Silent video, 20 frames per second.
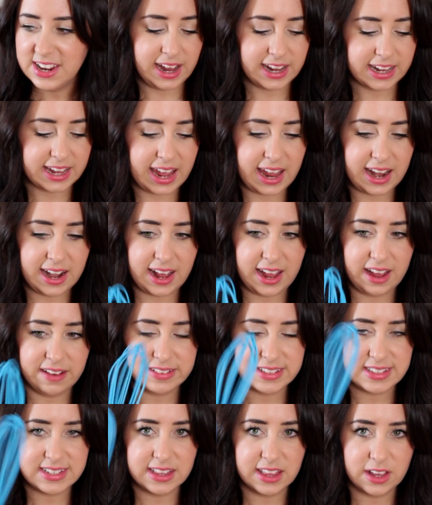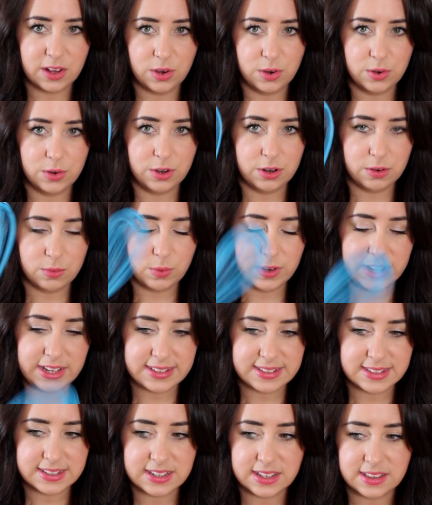Again, I have a silicone
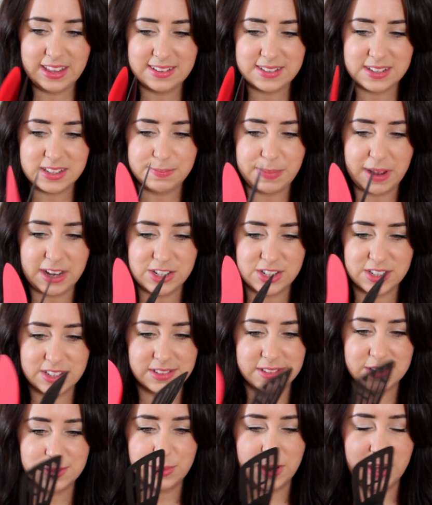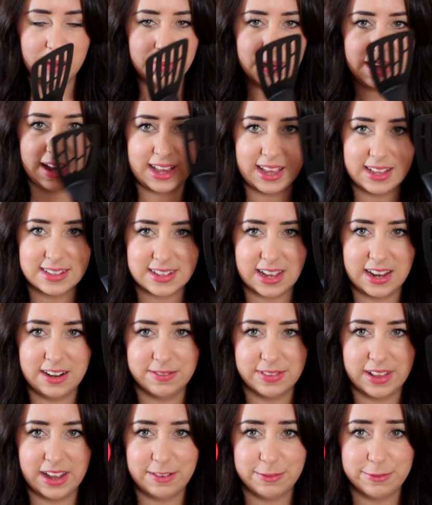whisk. These are spatulas as well, but I guess kind
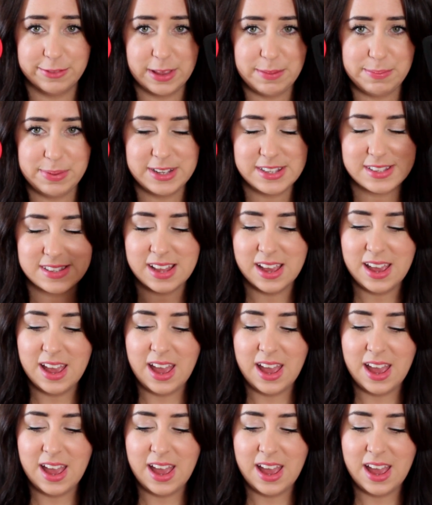of like flippers.